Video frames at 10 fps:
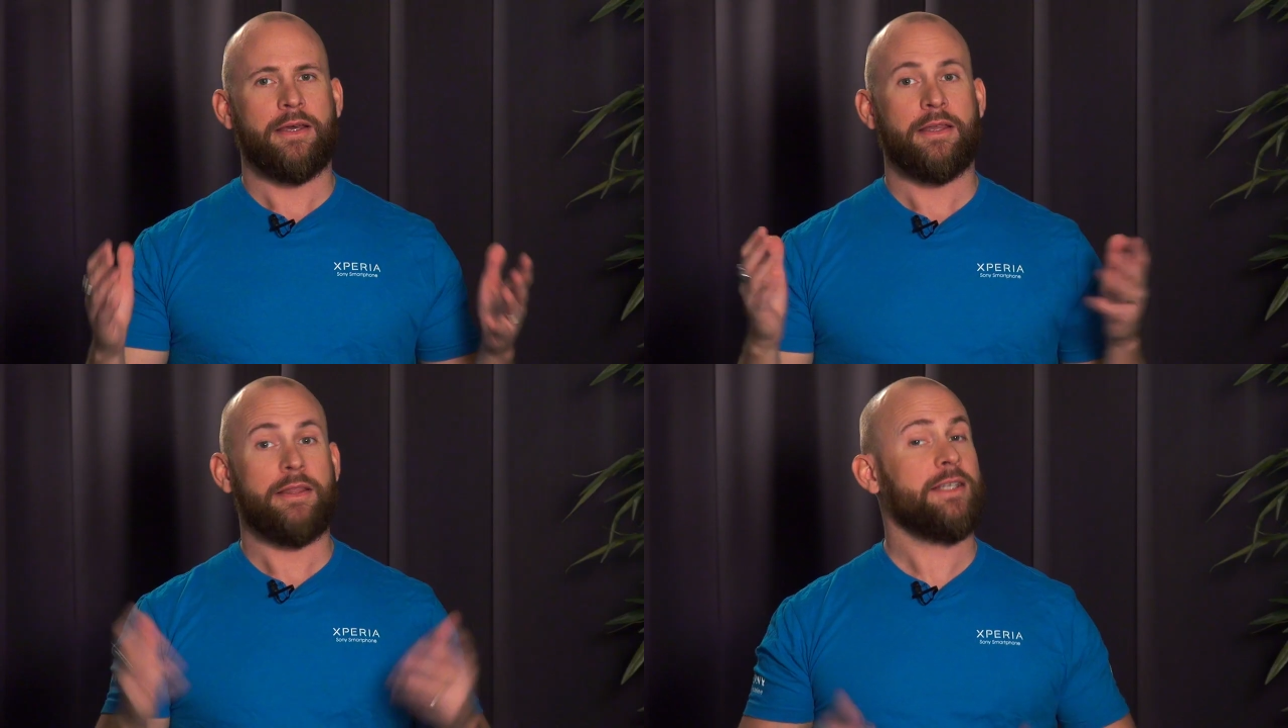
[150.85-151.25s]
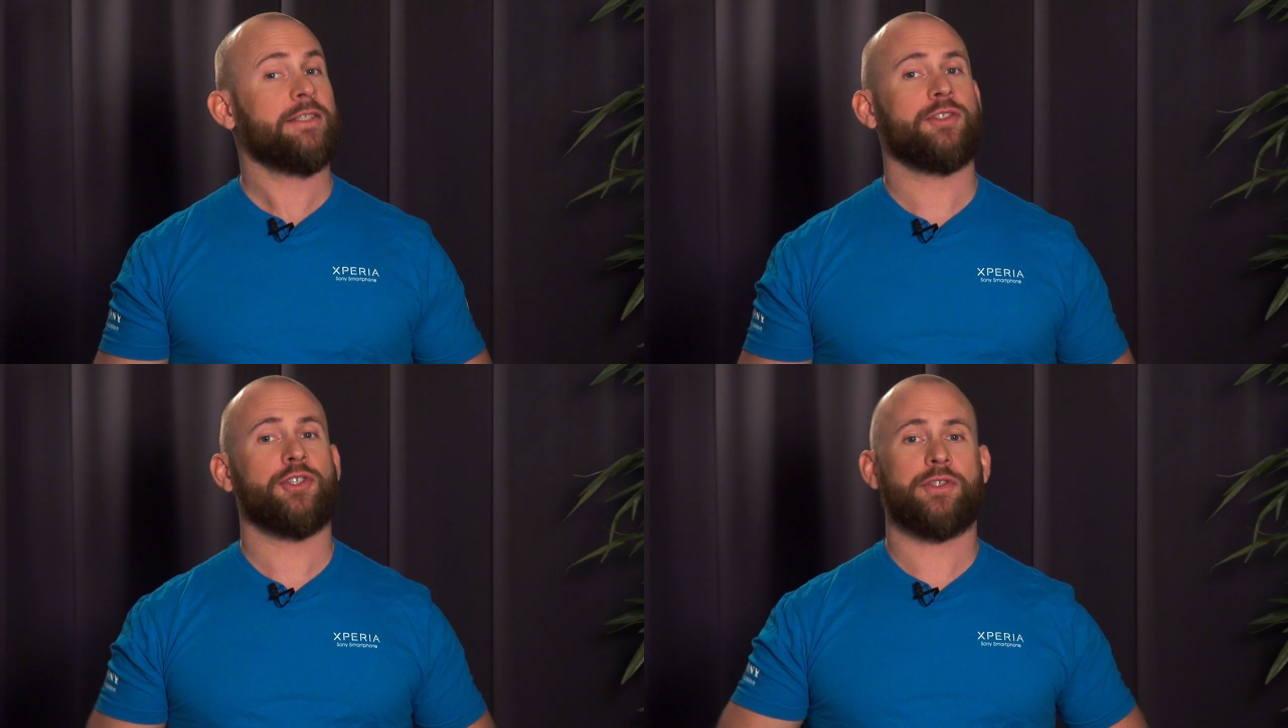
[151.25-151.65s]
These
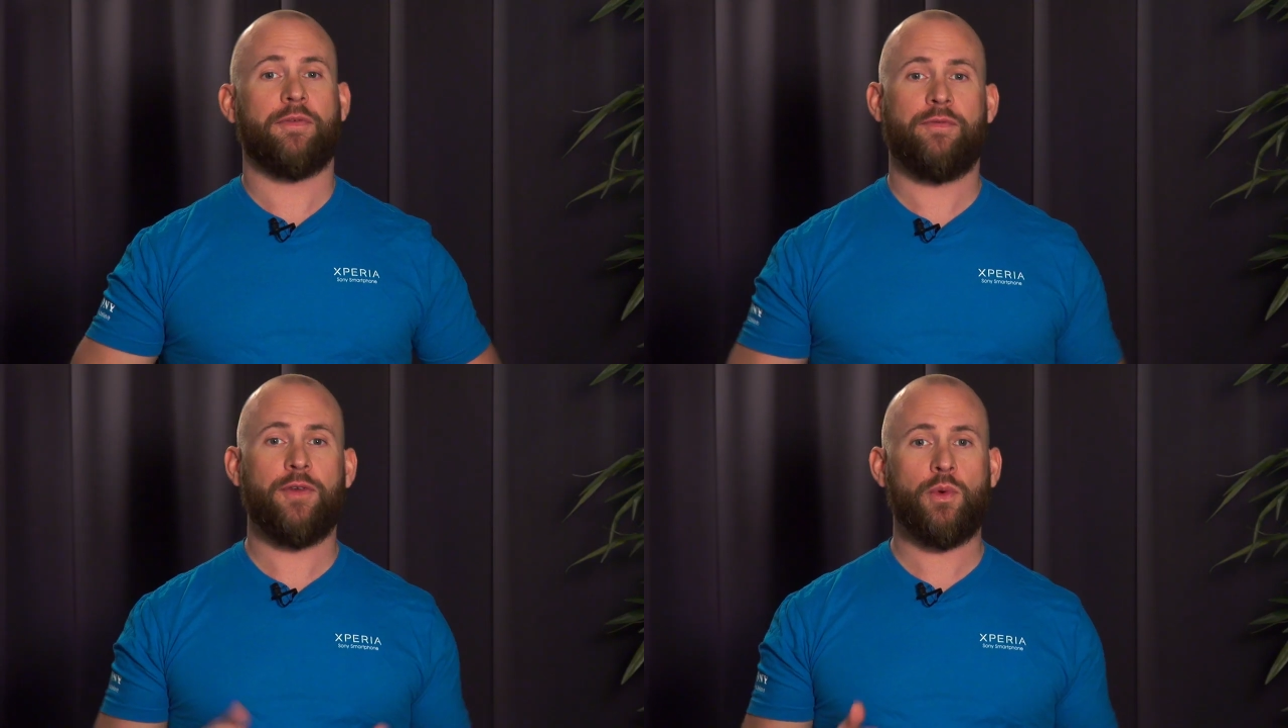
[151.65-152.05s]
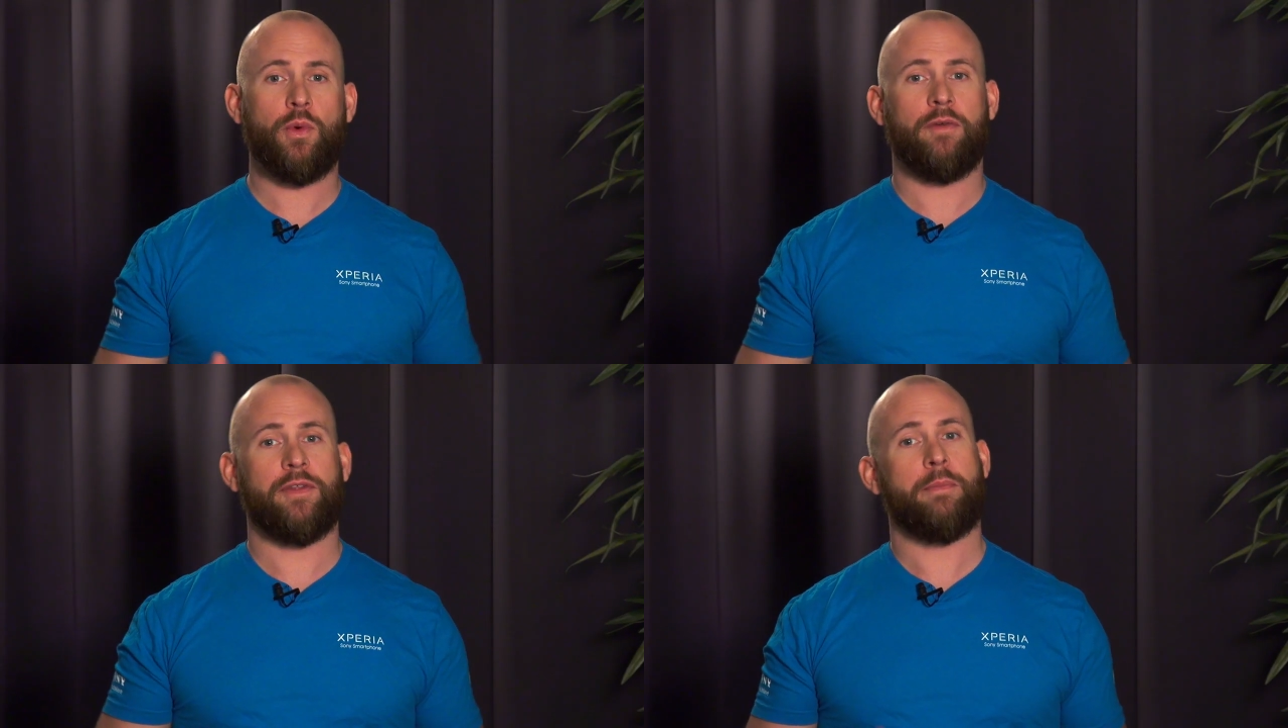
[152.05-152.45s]
are just a few
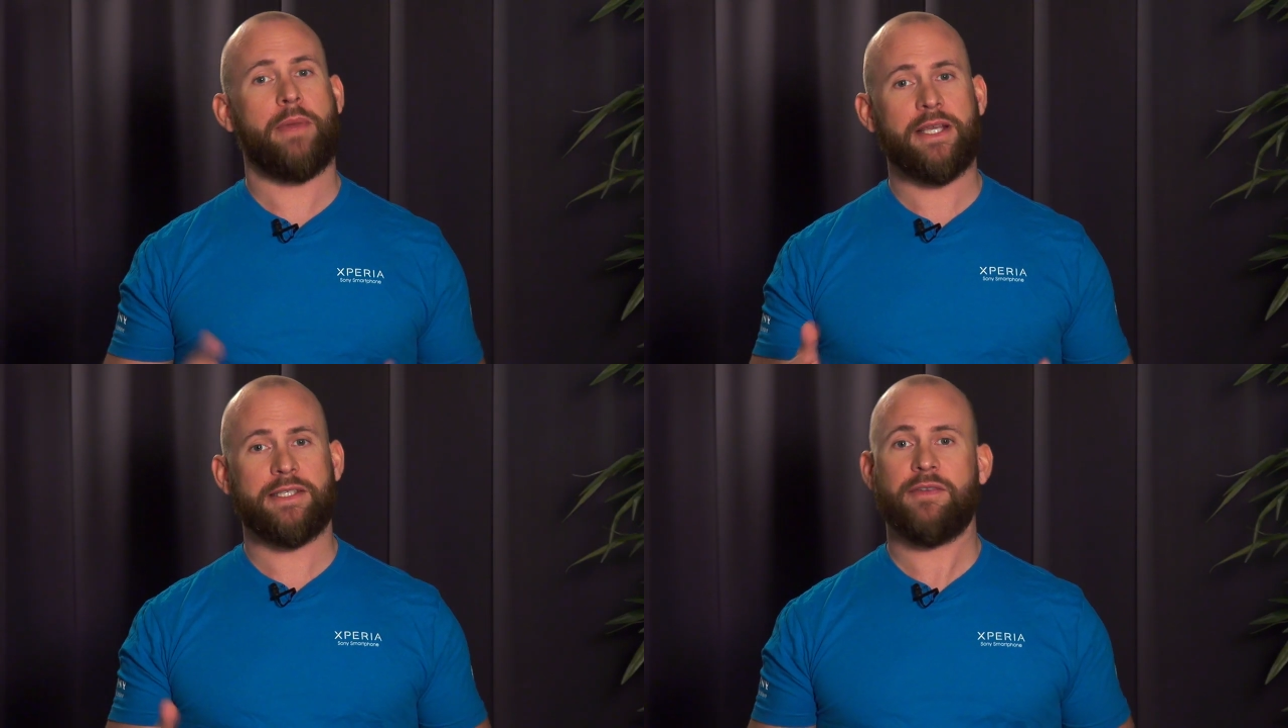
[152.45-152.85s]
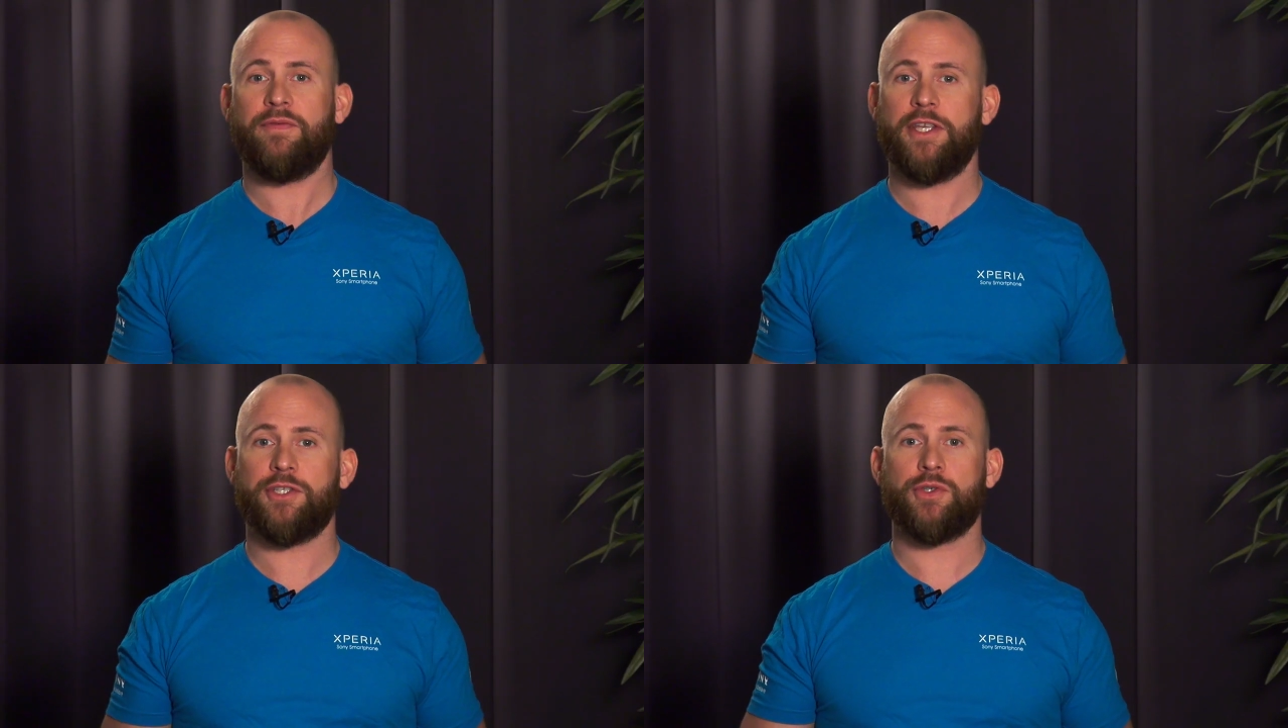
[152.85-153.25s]
of the amazing
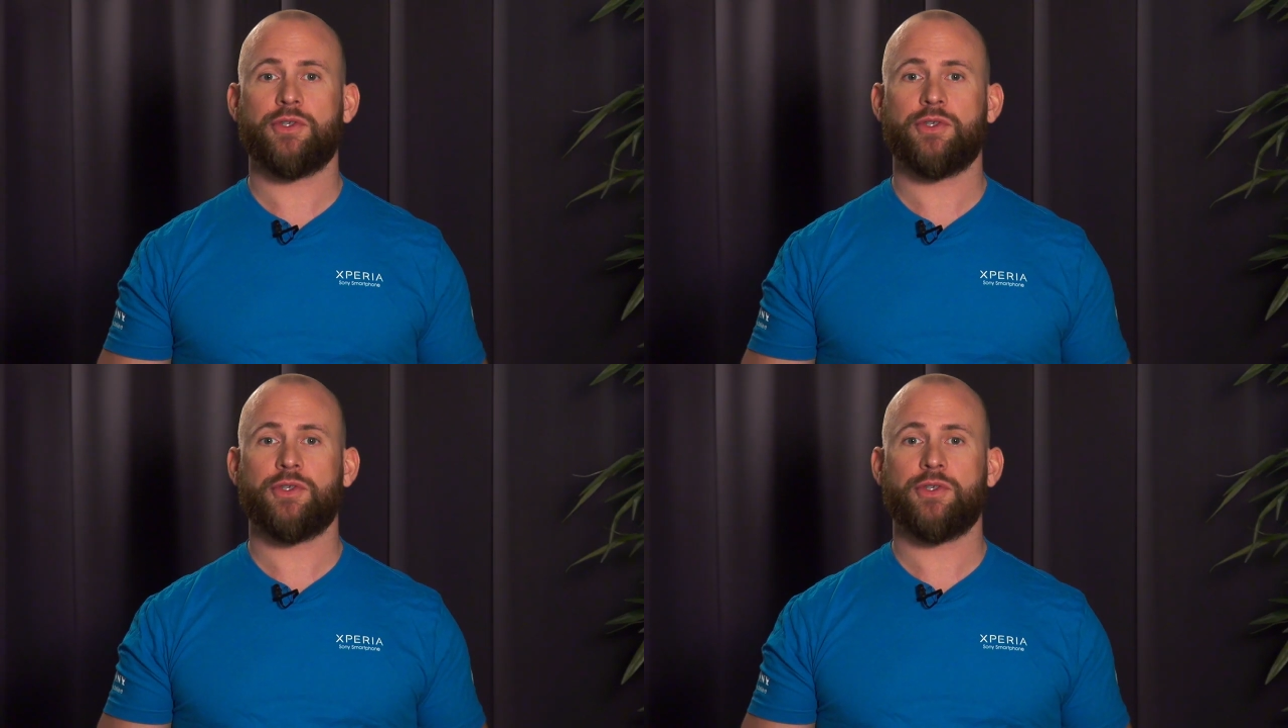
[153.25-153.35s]
features